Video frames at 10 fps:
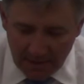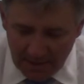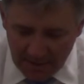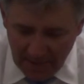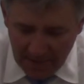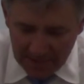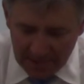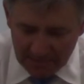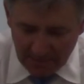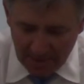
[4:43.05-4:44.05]
That
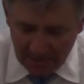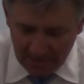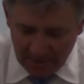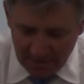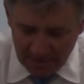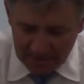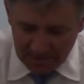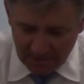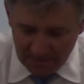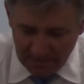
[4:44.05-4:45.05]
M right there is
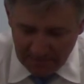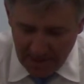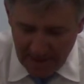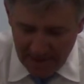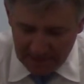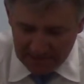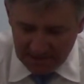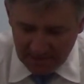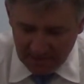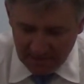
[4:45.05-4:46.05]
going to be mass,
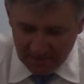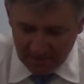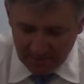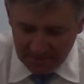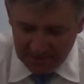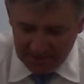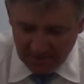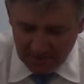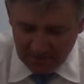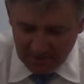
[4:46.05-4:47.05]
which is
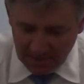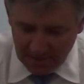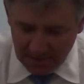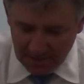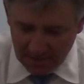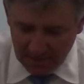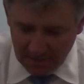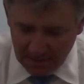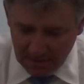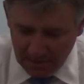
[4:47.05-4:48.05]
going to be in
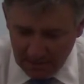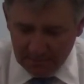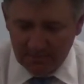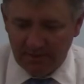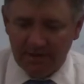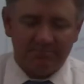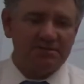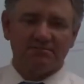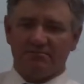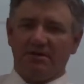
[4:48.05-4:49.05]
kilograms,
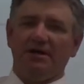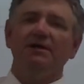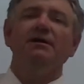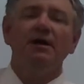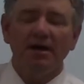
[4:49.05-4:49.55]
okay?